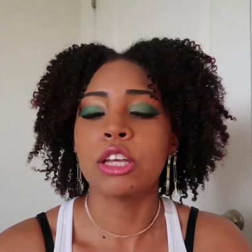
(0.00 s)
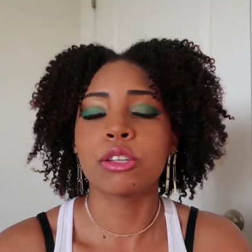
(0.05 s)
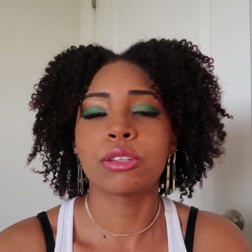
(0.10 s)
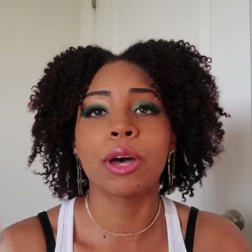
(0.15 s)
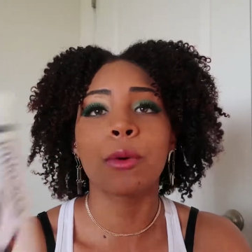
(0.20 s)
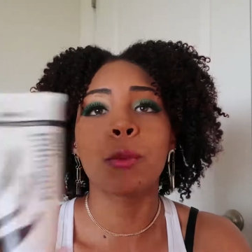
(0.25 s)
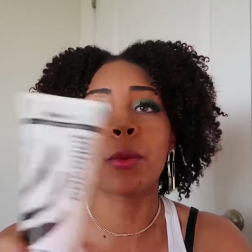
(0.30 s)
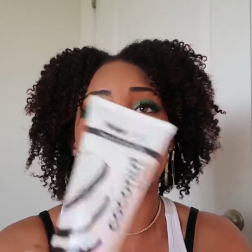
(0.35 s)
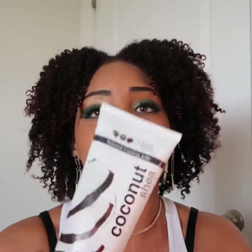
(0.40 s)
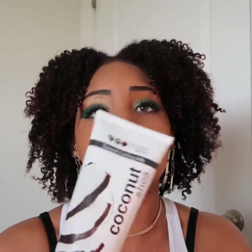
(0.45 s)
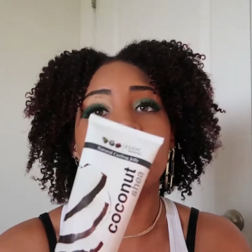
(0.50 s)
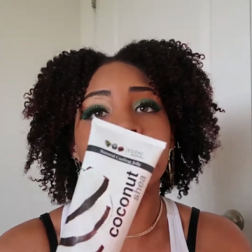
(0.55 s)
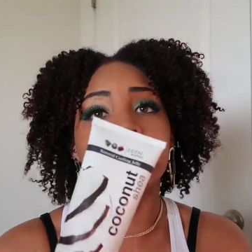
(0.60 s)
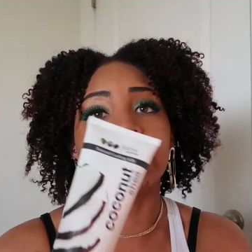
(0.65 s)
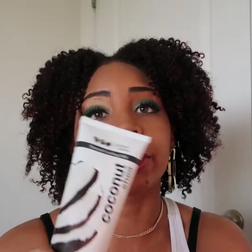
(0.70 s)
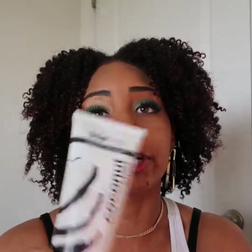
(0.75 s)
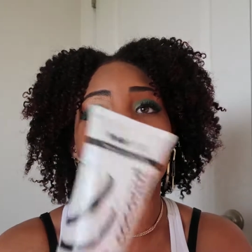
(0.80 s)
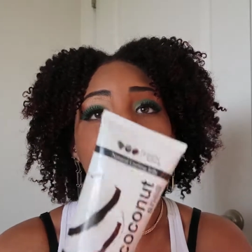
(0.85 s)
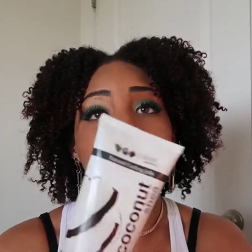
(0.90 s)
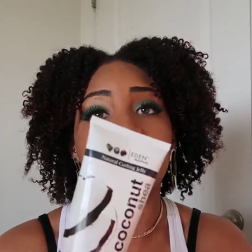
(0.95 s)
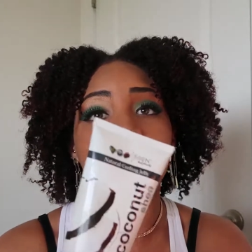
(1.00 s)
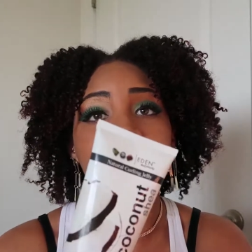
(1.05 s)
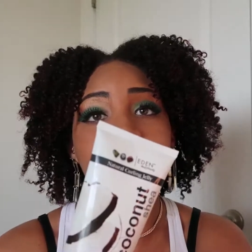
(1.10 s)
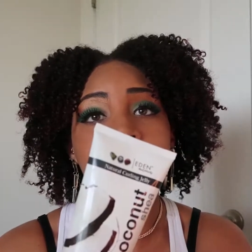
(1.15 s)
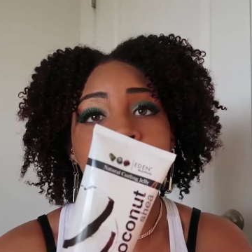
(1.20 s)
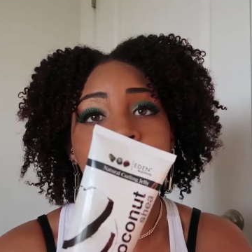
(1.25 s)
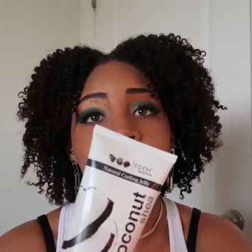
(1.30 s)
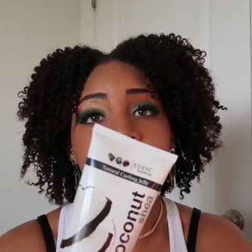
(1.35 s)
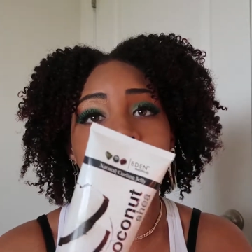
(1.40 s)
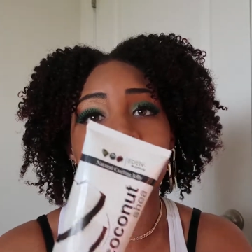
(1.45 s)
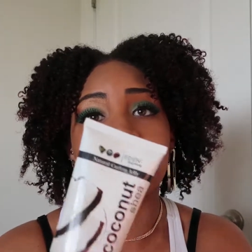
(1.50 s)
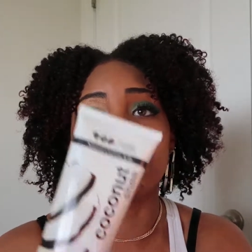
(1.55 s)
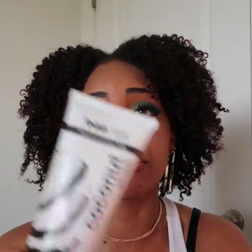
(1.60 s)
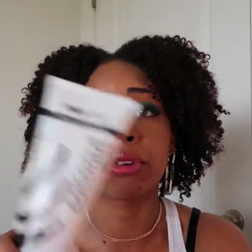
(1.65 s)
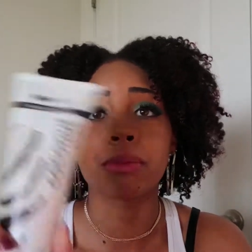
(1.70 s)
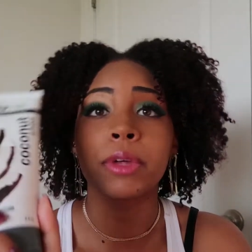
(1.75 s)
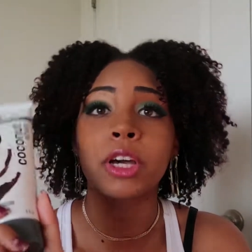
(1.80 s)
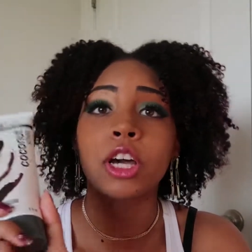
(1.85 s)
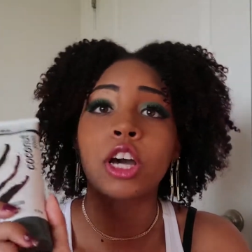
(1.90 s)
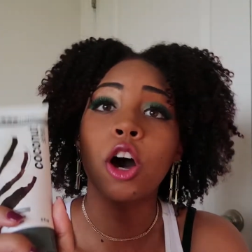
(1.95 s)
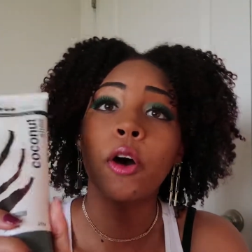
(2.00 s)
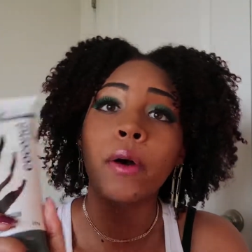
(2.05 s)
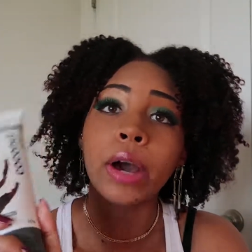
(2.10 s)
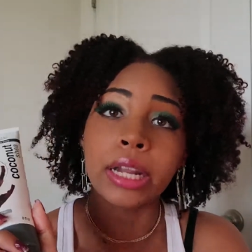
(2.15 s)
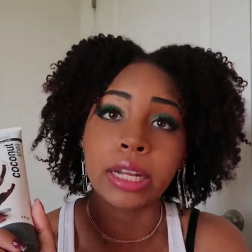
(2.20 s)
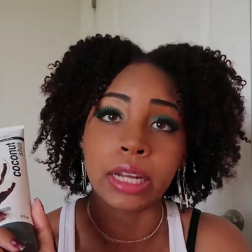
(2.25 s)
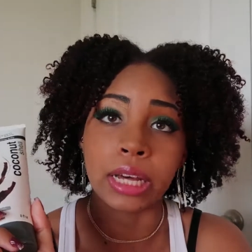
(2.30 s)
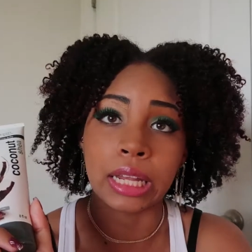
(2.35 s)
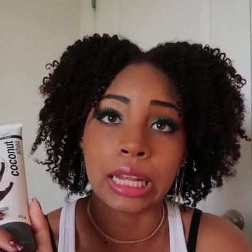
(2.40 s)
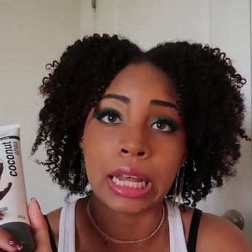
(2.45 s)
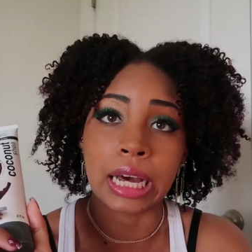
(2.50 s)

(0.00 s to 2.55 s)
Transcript: So I went in with their curling jelly from the coconut